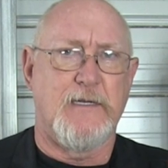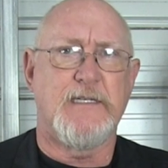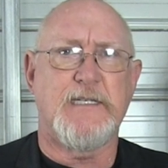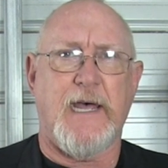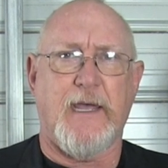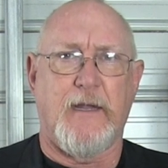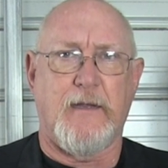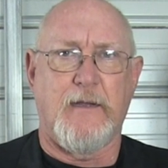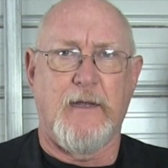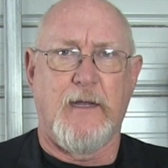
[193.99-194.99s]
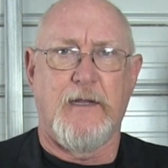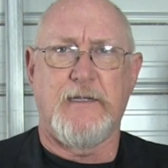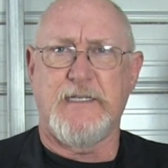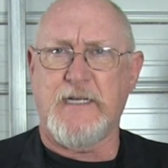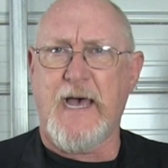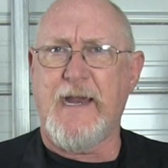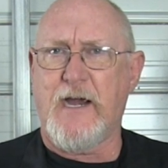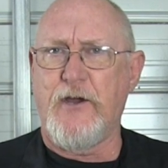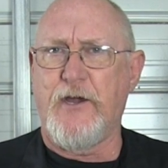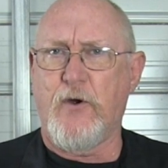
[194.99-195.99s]
Second, decide
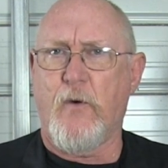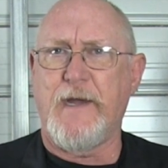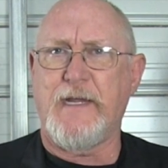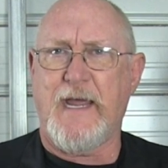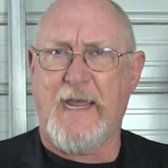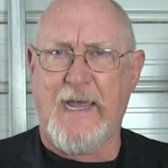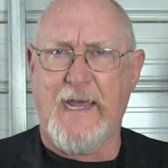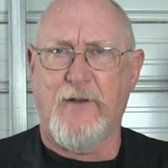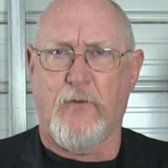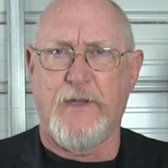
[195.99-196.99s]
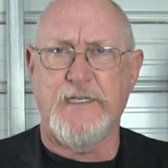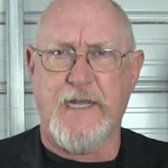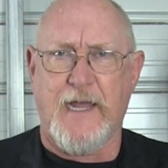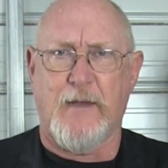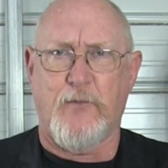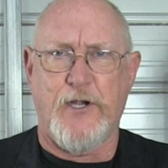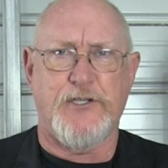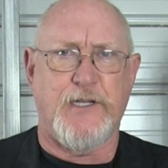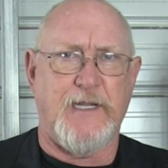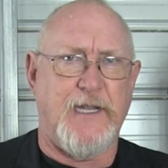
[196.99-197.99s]
how you're going to handle these
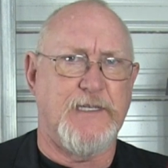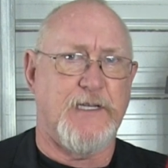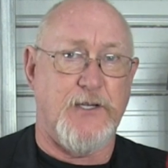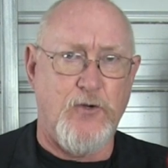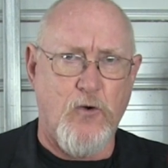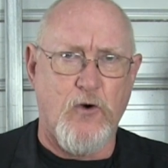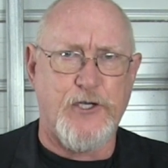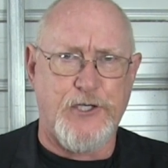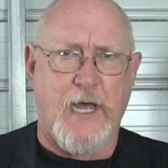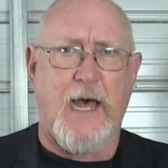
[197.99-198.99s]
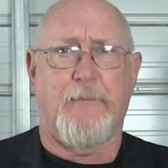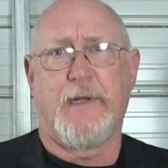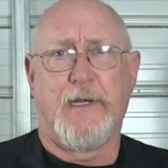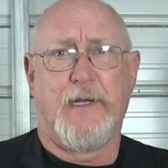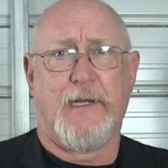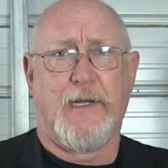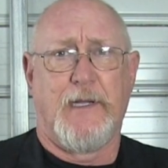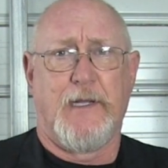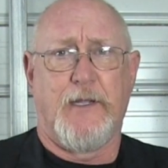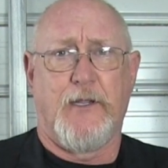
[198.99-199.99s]
calibration needs in your shop.
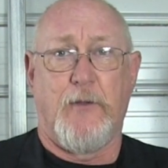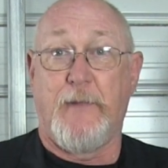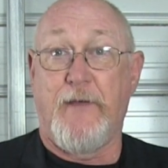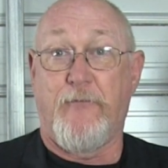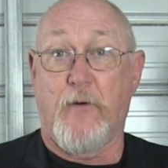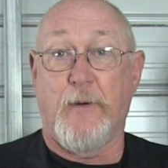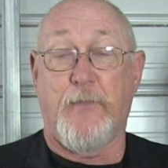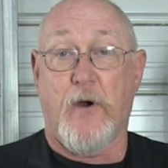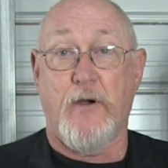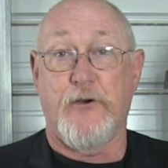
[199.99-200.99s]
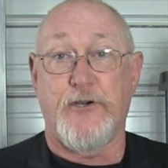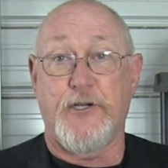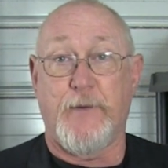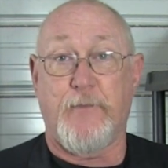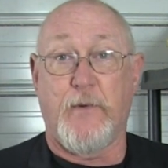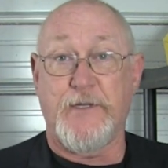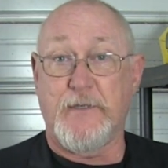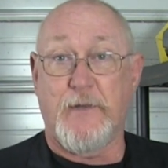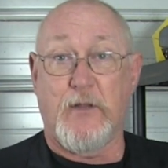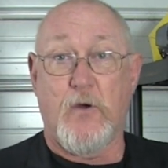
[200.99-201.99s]
You may form a partnership with
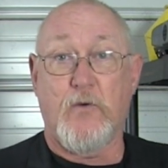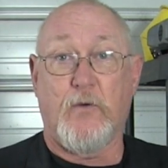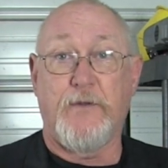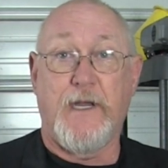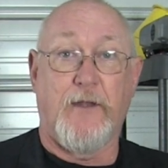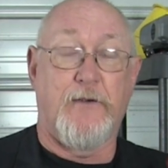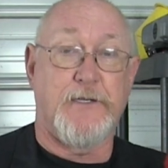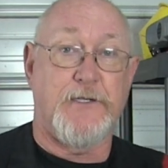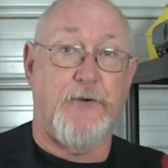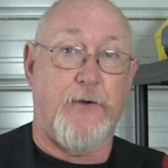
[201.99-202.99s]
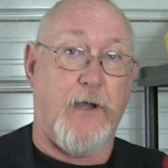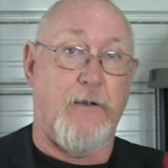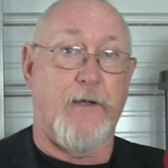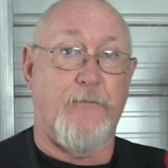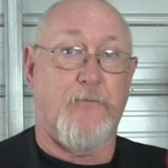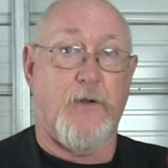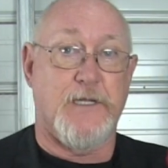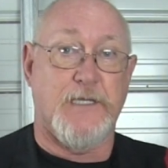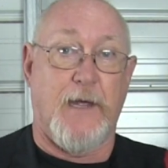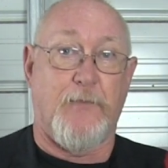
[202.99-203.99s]
some of the local dealers in your area, for
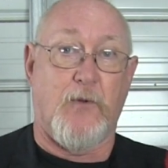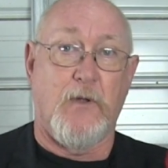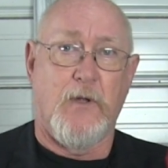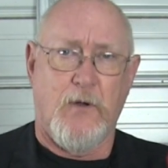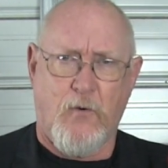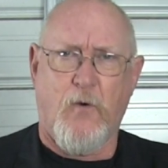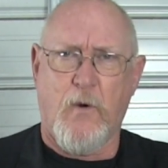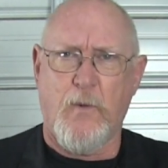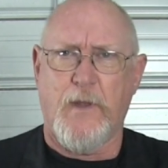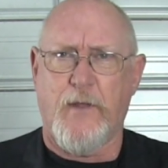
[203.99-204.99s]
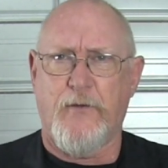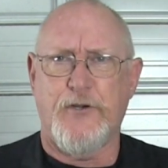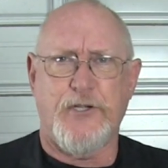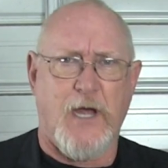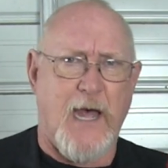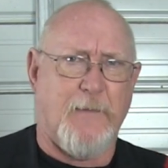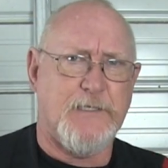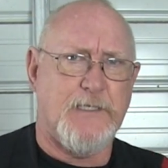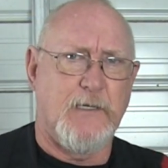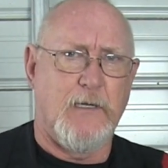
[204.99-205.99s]
example, or with other
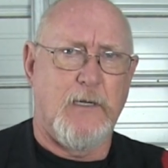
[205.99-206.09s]
shops.